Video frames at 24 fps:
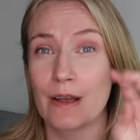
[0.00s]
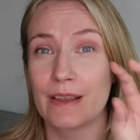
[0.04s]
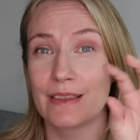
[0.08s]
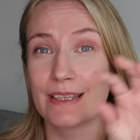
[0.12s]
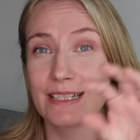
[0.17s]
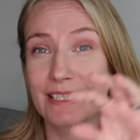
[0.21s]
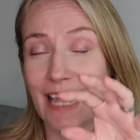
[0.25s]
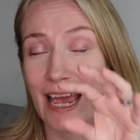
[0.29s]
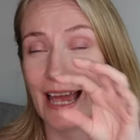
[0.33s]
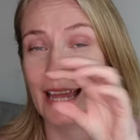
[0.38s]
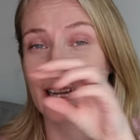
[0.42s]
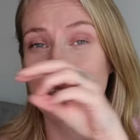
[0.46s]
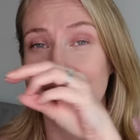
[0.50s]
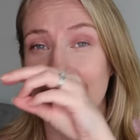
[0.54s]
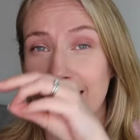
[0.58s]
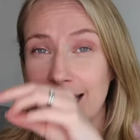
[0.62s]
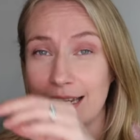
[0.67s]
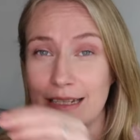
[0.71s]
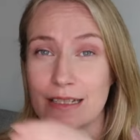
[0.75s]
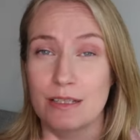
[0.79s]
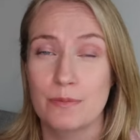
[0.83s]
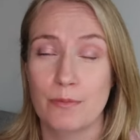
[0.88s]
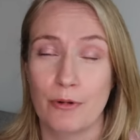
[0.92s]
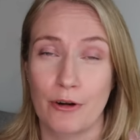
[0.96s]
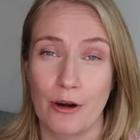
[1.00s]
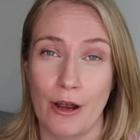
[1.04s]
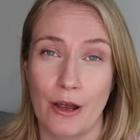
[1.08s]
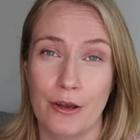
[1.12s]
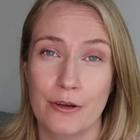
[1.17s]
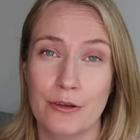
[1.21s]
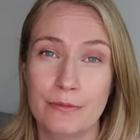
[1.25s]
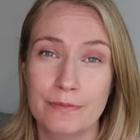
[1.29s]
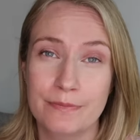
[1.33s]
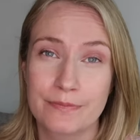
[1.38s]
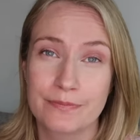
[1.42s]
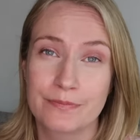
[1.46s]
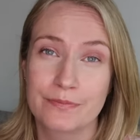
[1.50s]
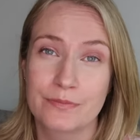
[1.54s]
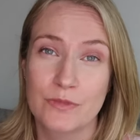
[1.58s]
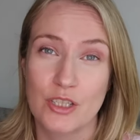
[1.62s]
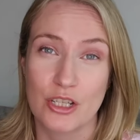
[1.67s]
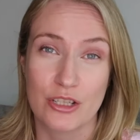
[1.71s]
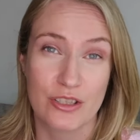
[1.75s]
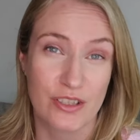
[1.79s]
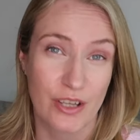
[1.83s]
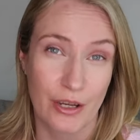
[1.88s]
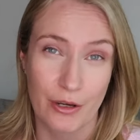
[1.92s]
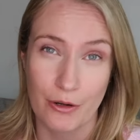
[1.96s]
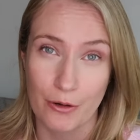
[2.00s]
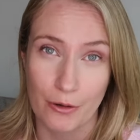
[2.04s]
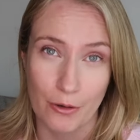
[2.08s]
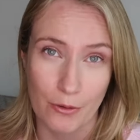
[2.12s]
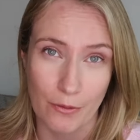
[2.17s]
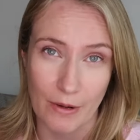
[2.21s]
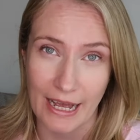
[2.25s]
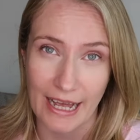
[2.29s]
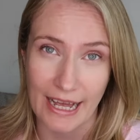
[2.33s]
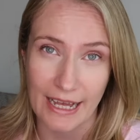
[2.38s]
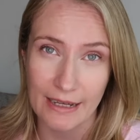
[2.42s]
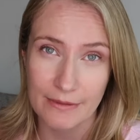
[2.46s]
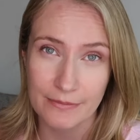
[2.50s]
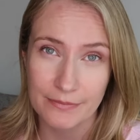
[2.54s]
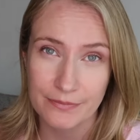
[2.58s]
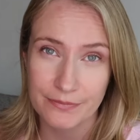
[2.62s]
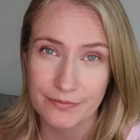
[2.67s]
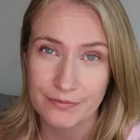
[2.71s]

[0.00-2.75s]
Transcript: and the 10 Kids Pro, just so you're aware.